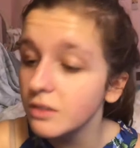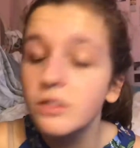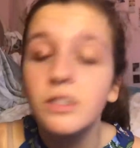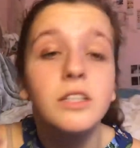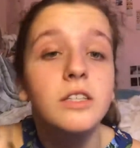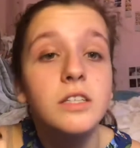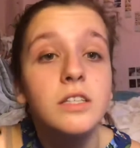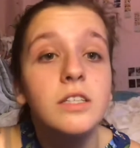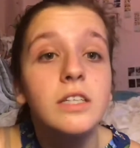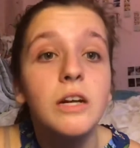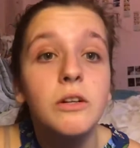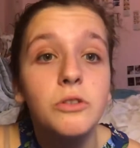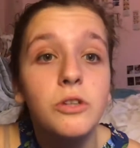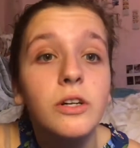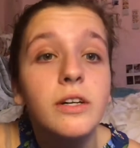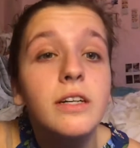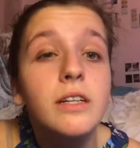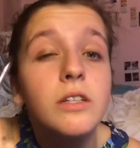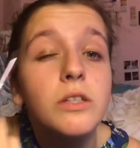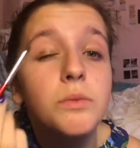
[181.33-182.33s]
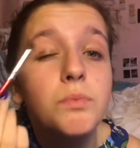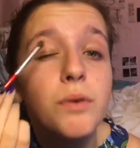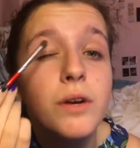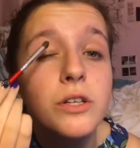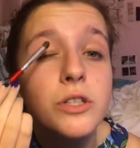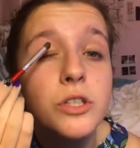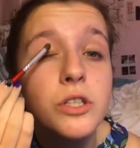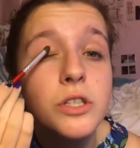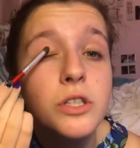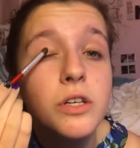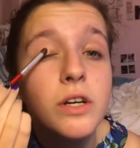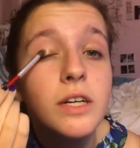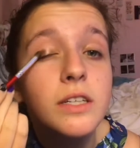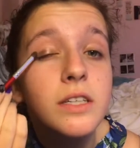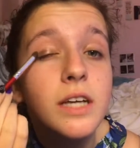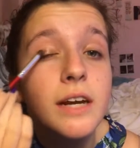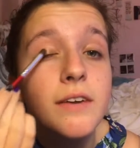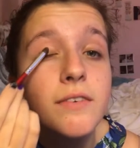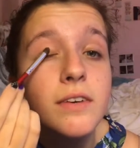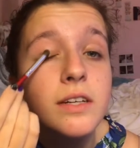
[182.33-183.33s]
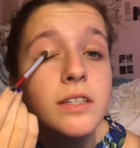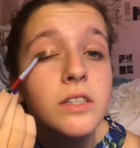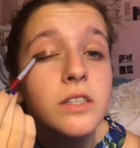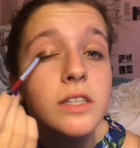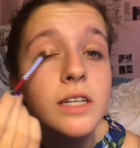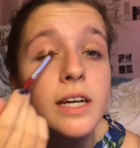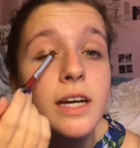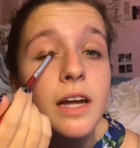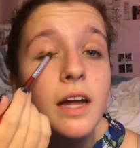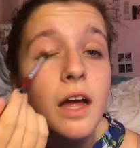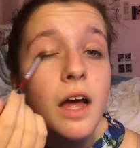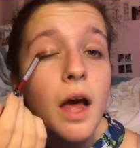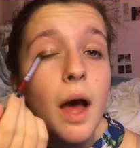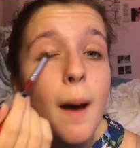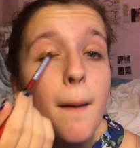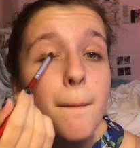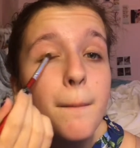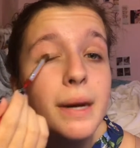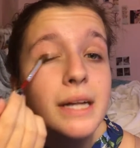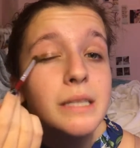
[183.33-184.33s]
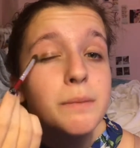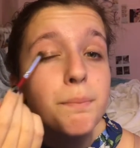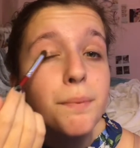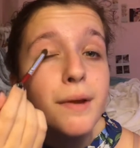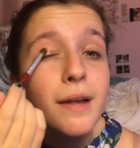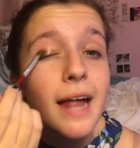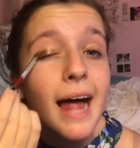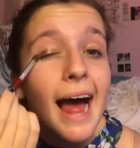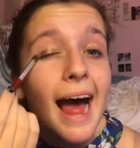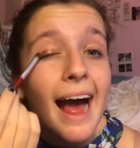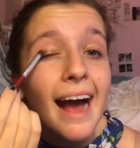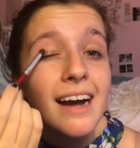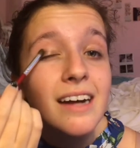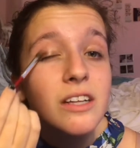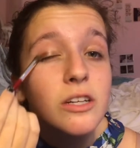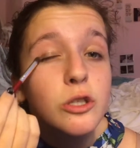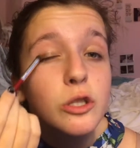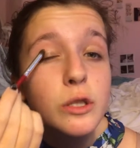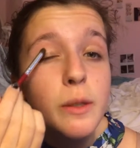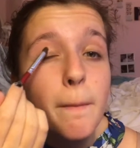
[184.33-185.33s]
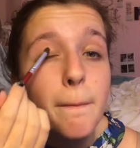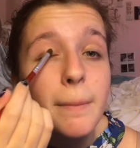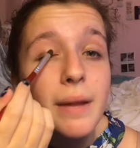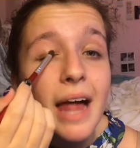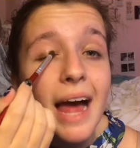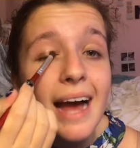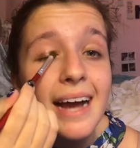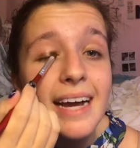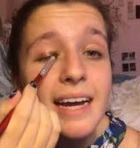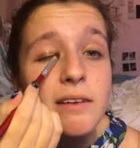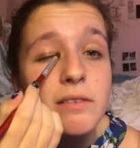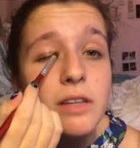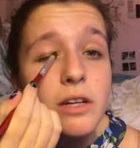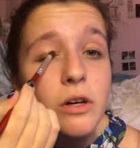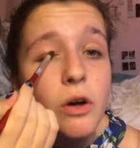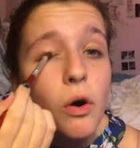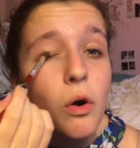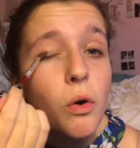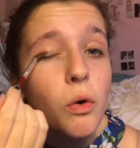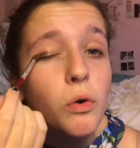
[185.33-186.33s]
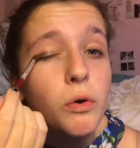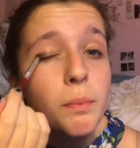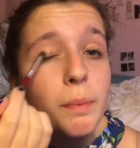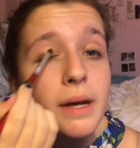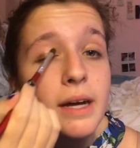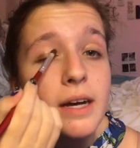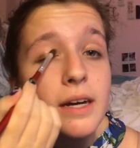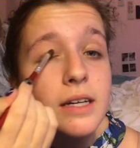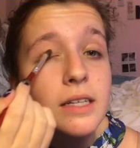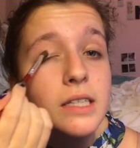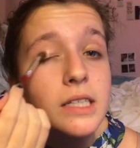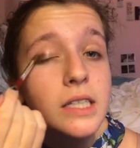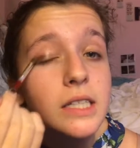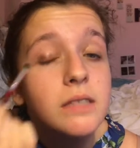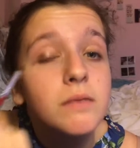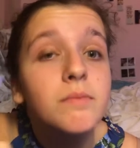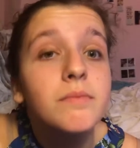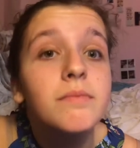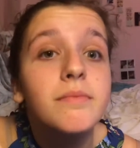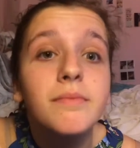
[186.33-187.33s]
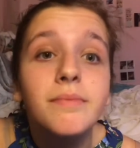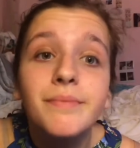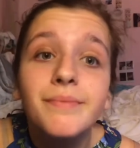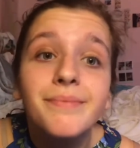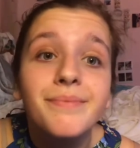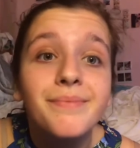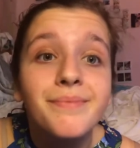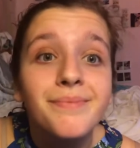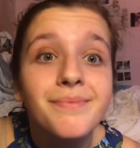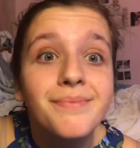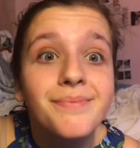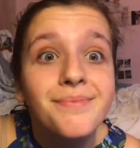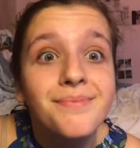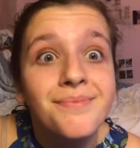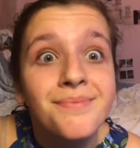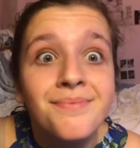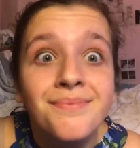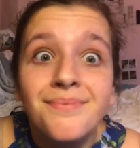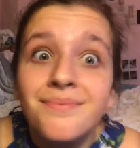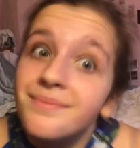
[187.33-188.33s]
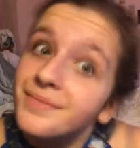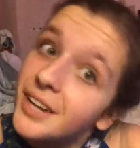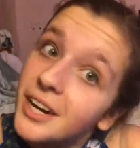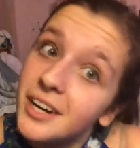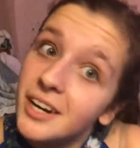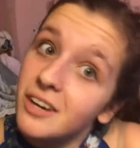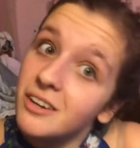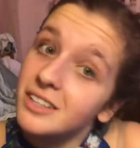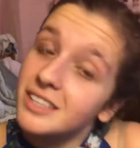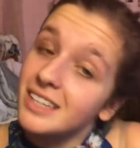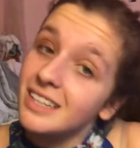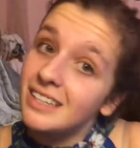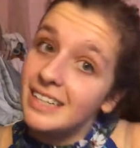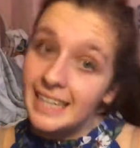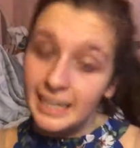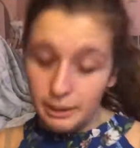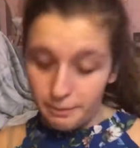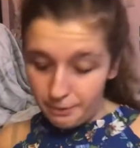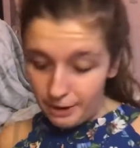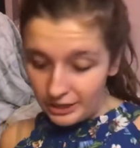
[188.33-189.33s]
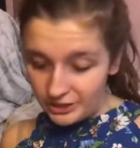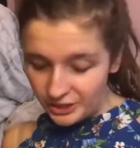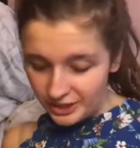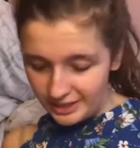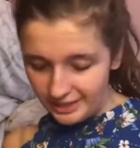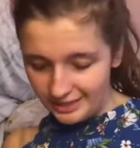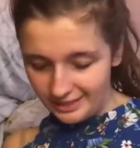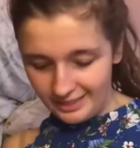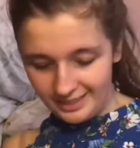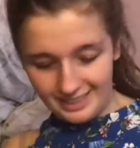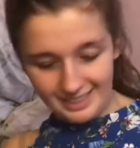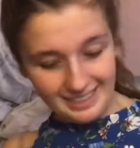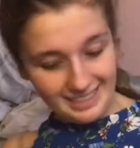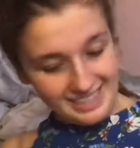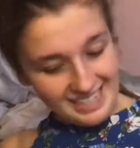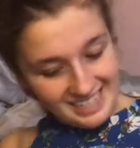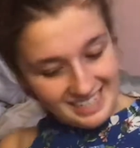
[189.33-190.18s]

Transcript: This is how dirty this brush is. You guys can't really see it, but it's black. There's some black in the gold, because your girl doesn't clean her brushes!